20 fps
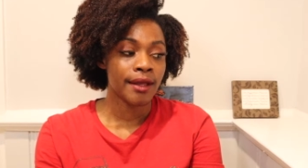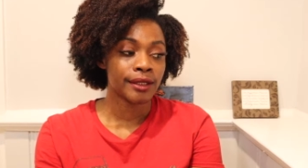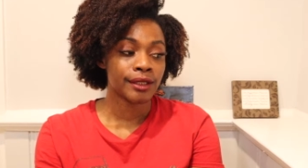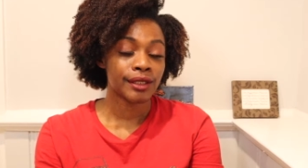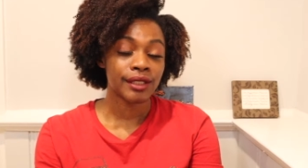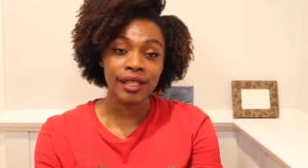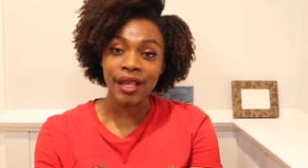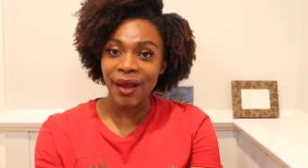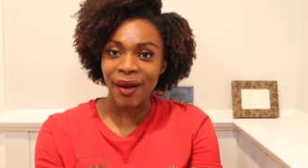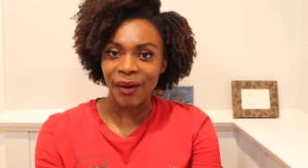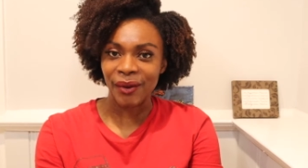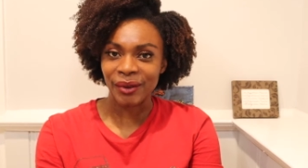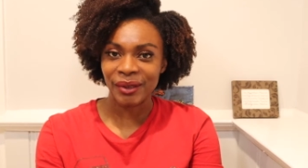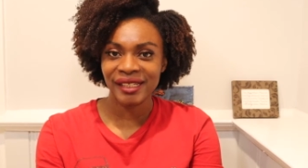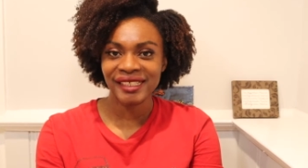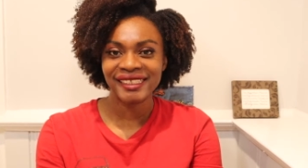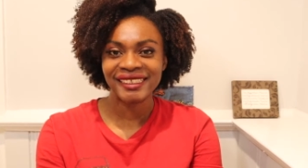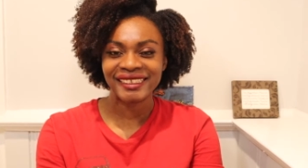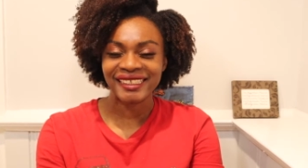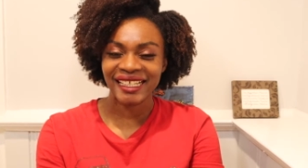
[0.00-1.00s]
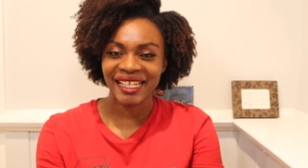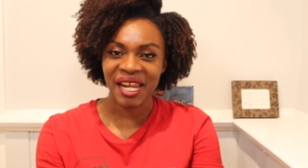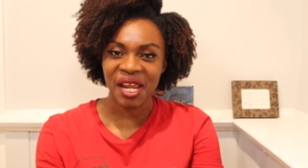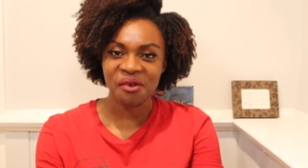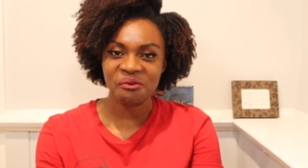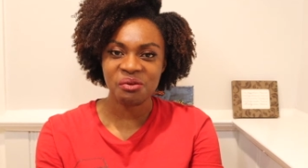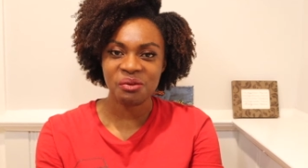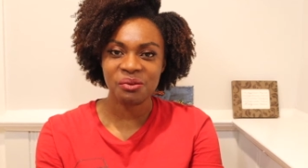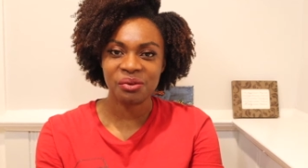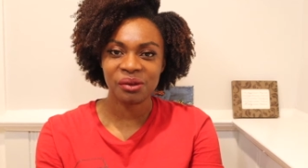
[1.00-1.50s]
So
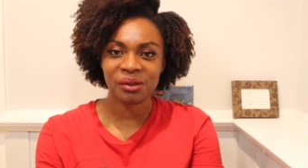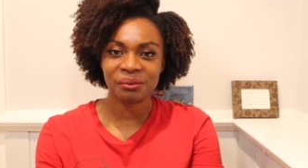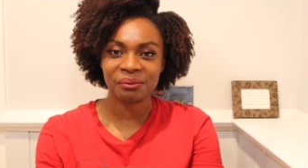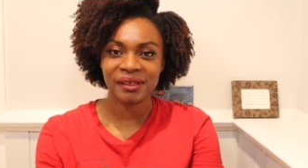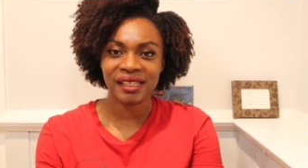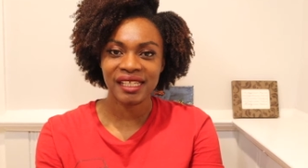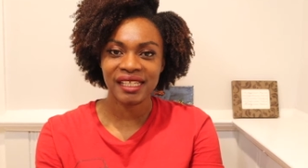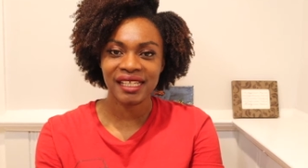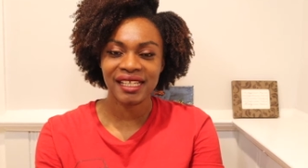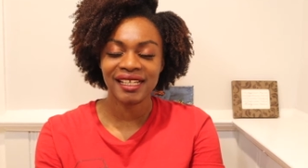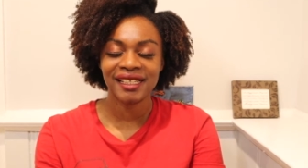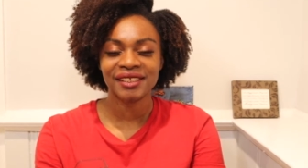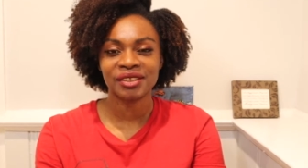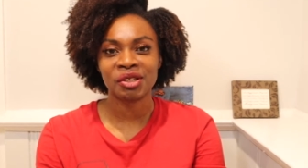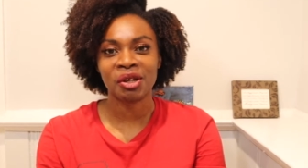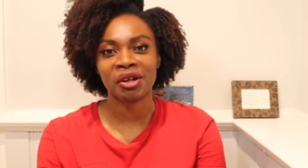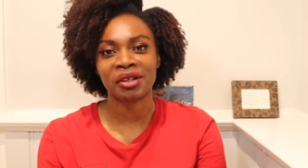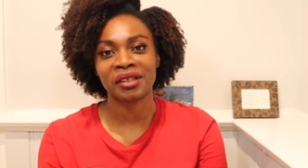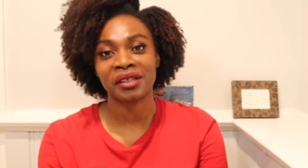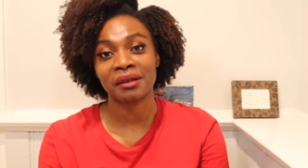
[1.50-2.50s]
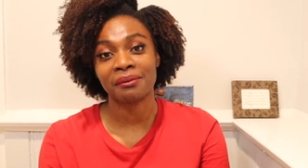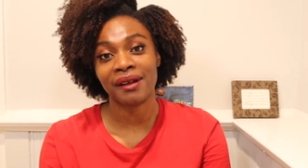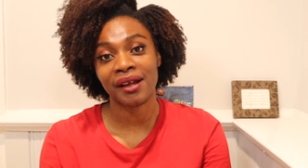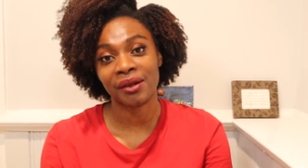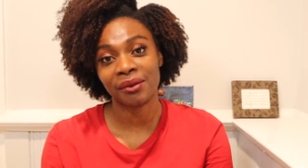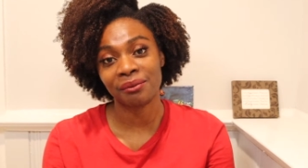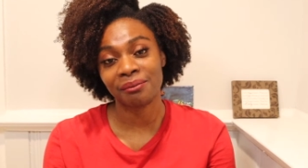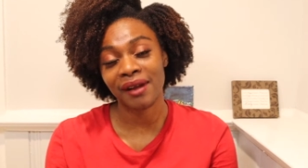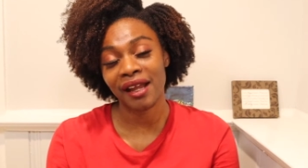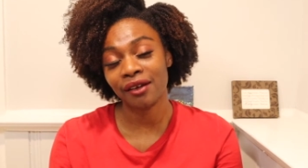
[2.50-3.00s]
today we will be talking
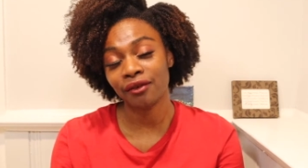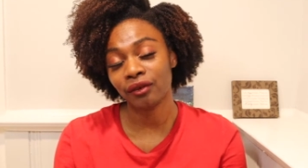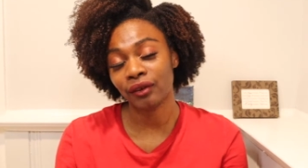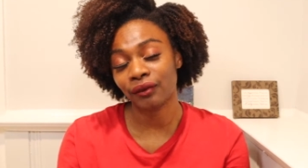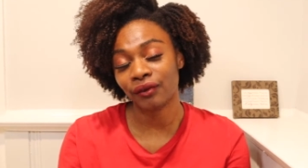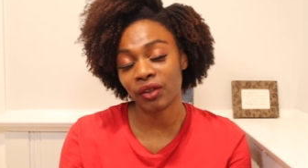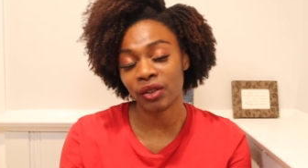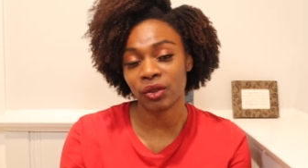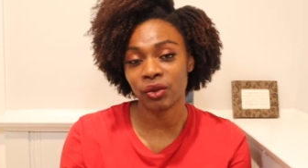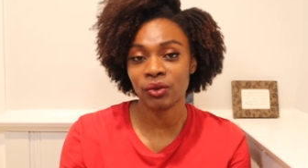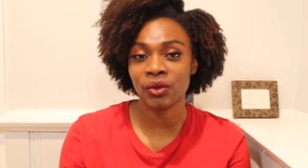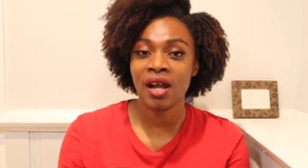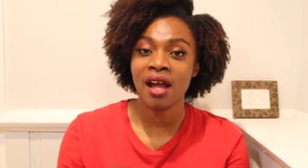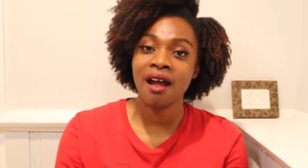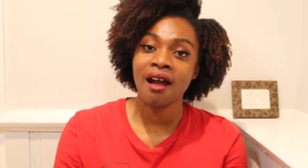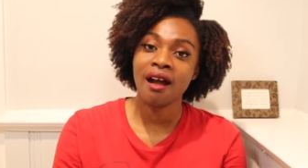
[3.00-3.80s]
about my review